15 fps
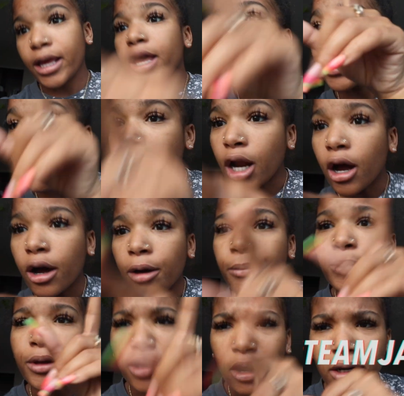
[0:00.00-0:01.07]
it. And
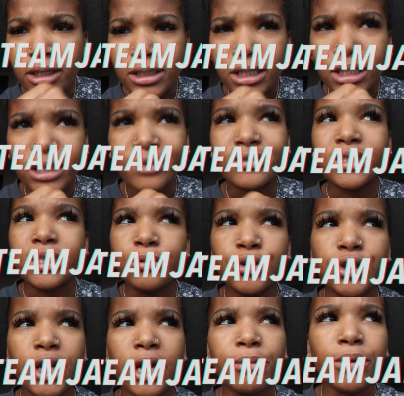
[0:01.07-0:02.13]
um, y'all need to leave Team
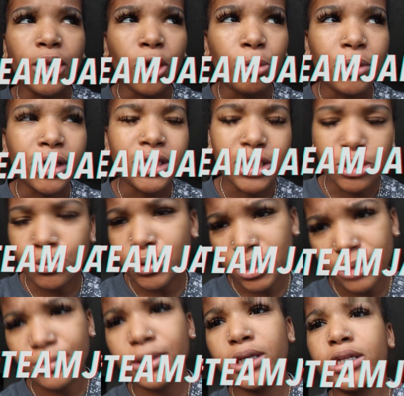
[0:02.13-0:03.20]
Janae below because that's what
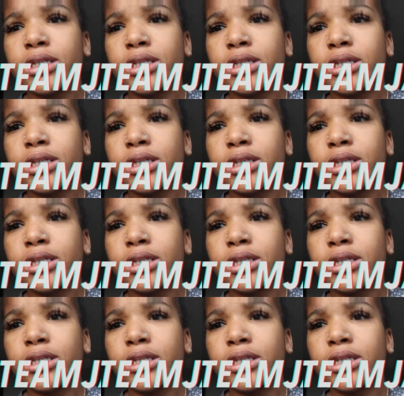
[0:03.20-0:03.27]
team it